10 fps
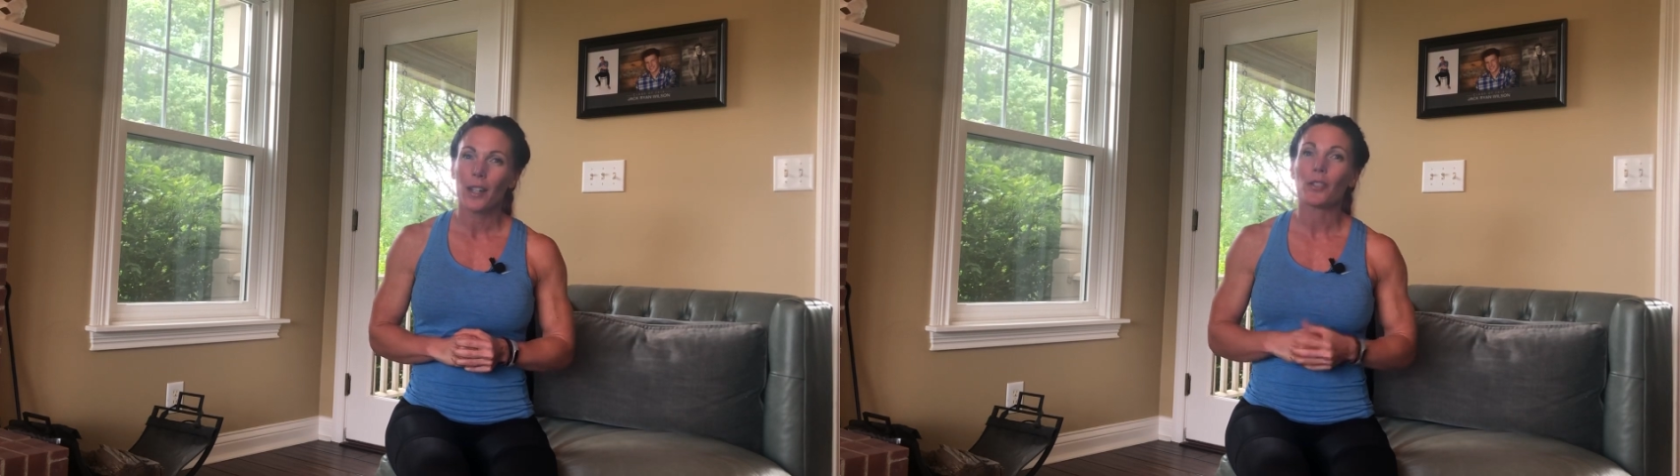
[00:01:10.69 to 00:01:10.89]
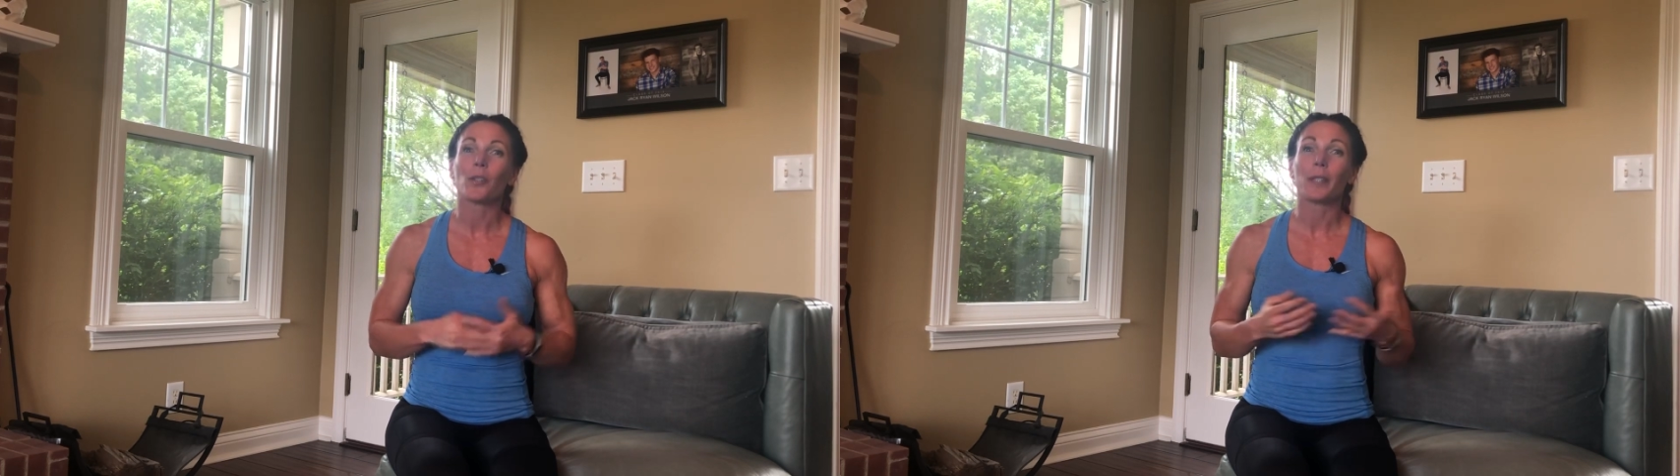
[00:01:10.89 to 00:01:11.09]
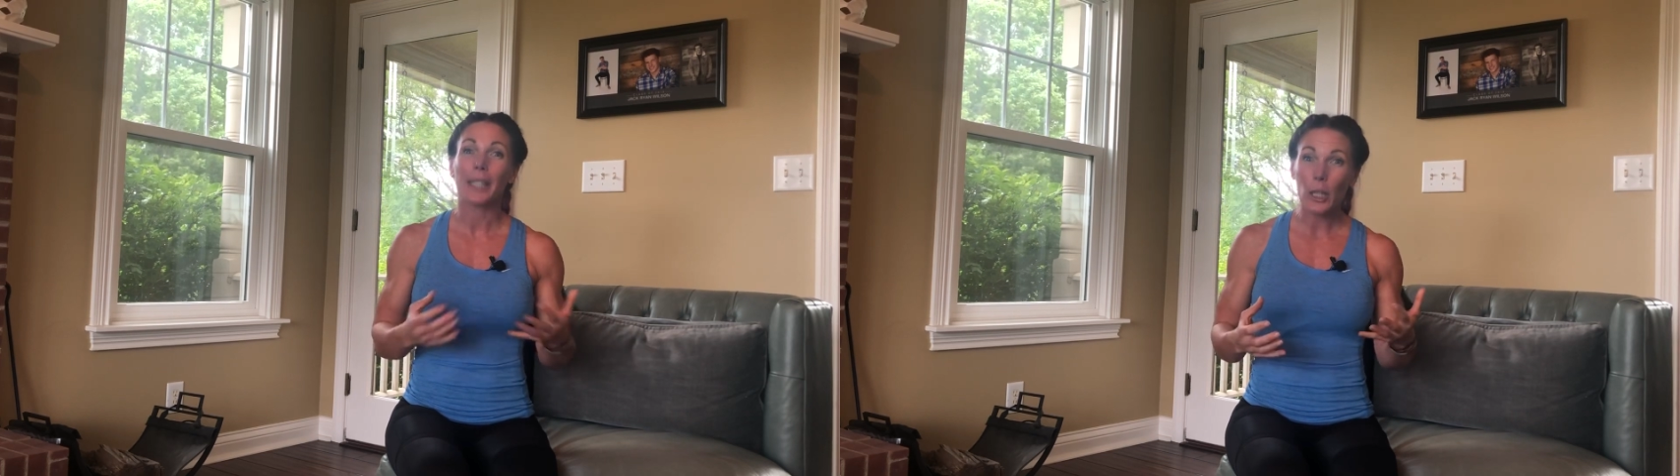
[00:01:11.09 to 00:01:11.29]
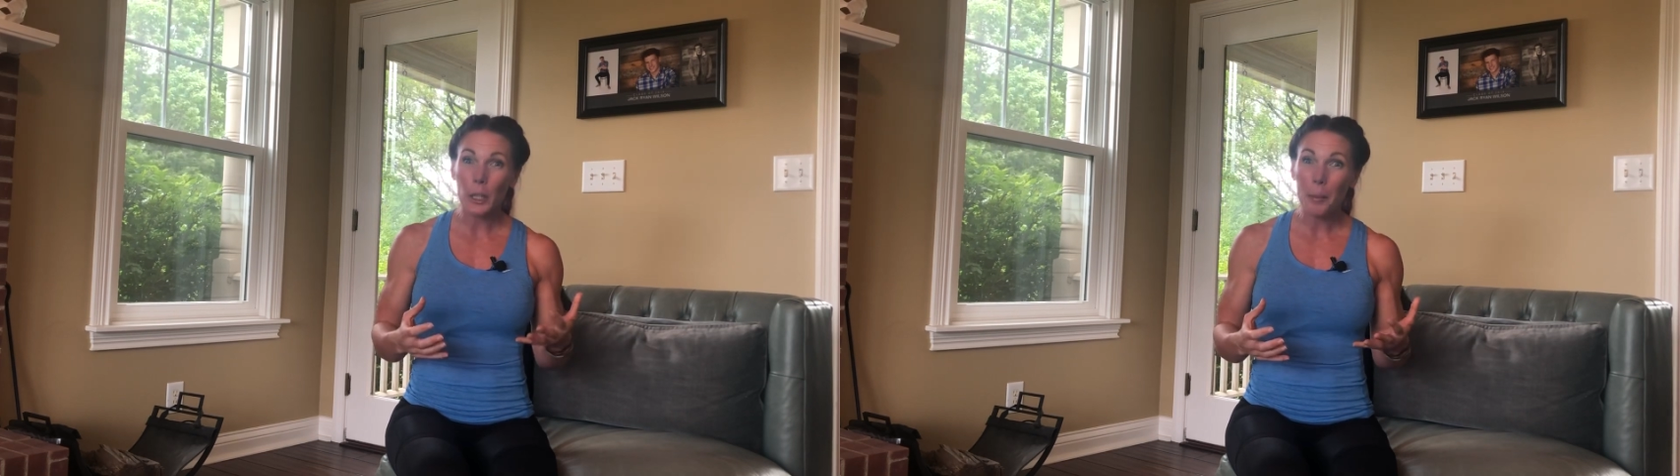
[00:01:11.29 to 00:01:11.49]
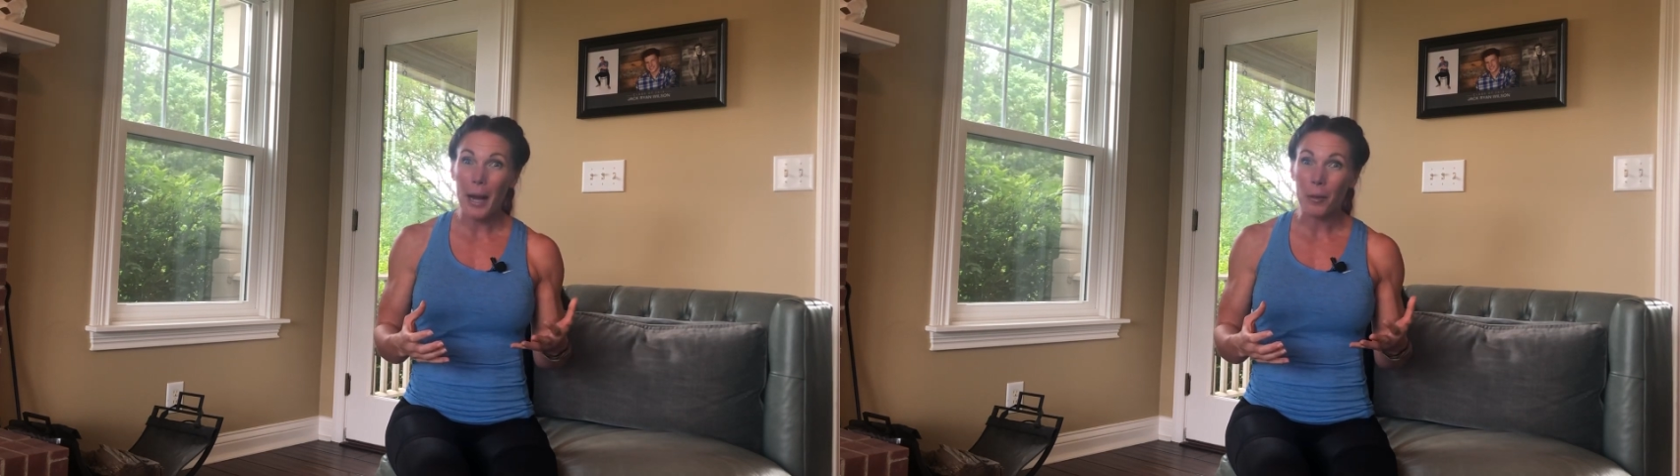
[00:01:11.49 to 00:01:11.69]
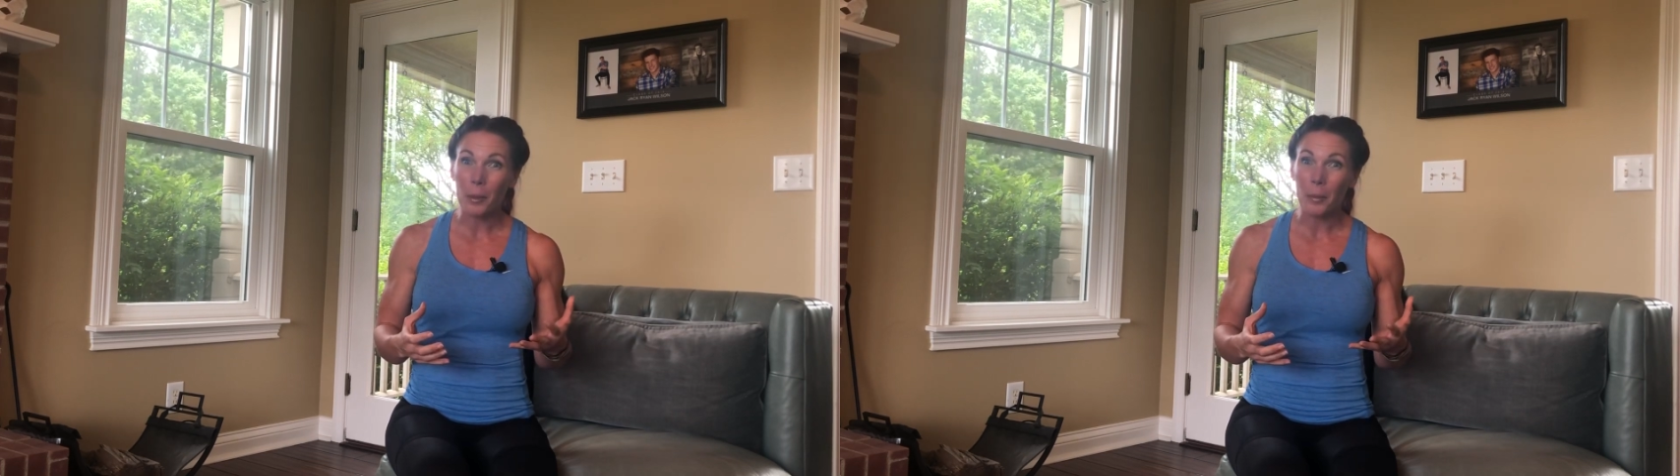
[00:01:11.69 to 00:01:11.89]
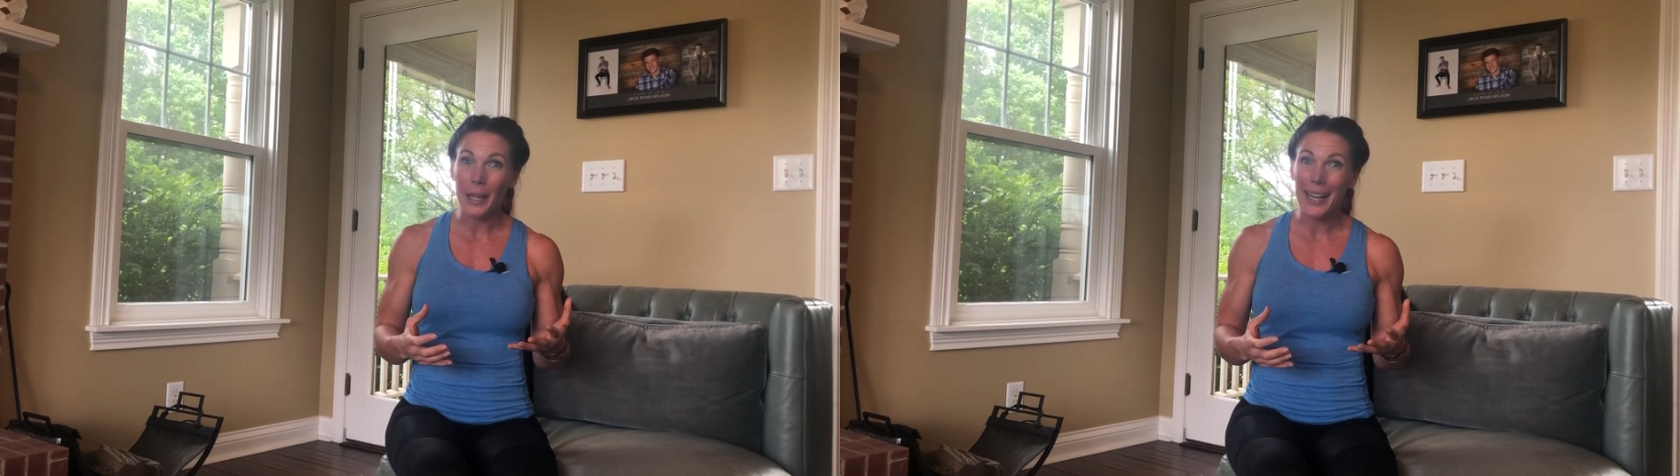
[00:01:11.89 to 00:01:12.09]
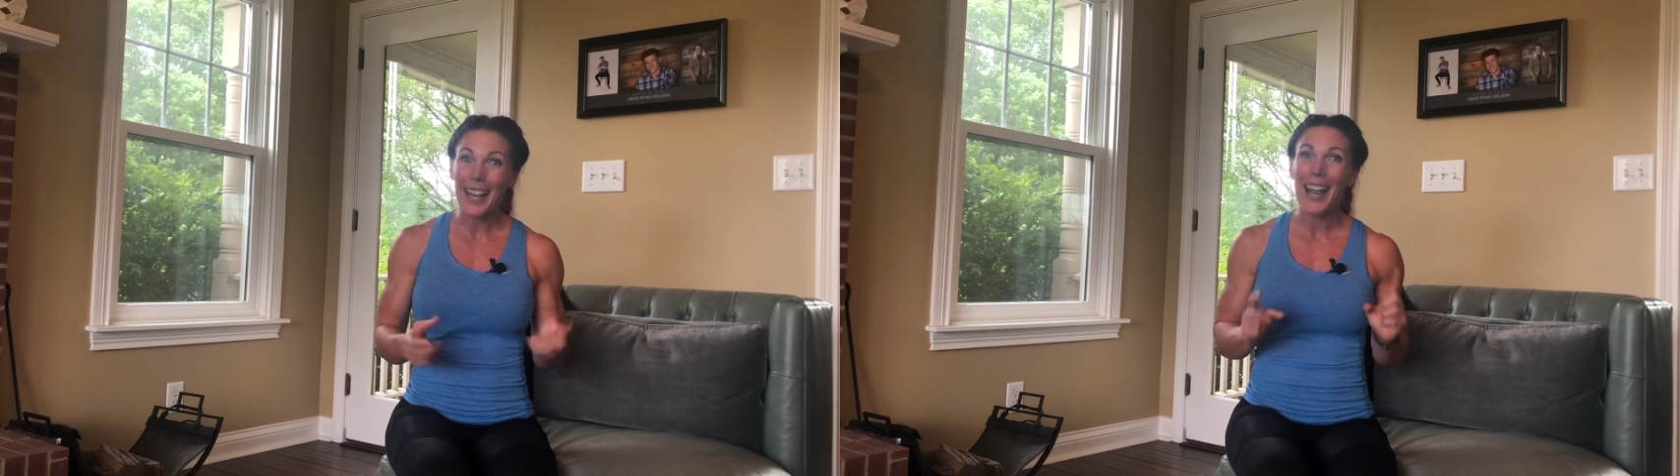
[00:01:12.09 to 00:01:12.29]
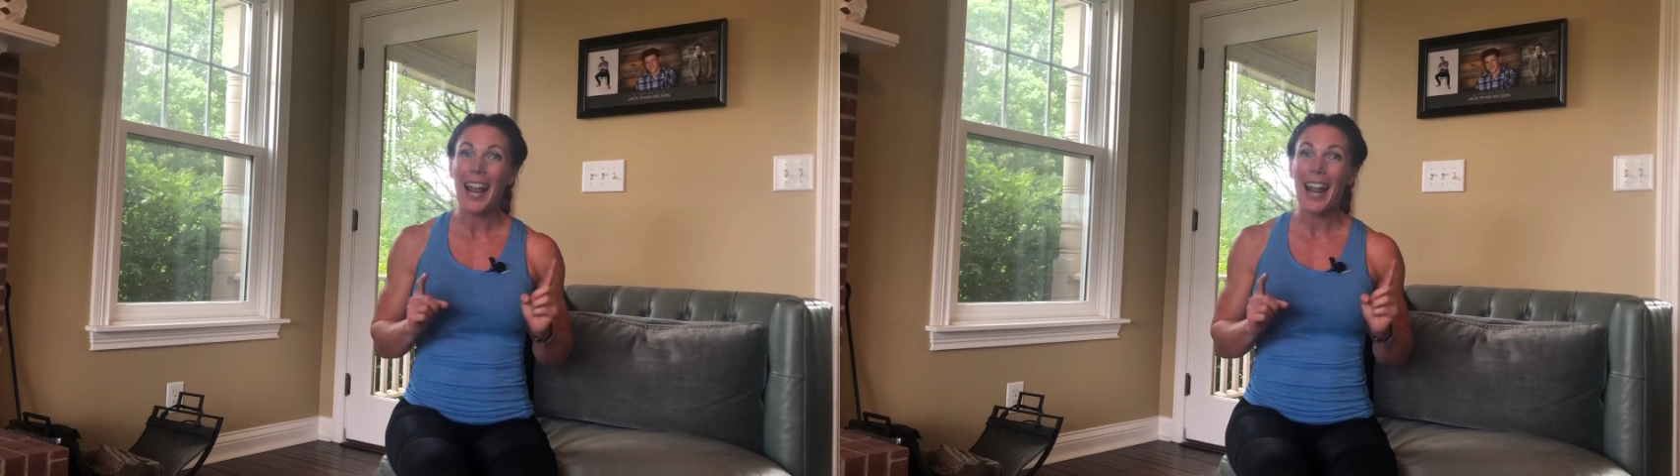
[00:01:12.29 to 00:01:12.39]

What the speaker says: So get on a power plate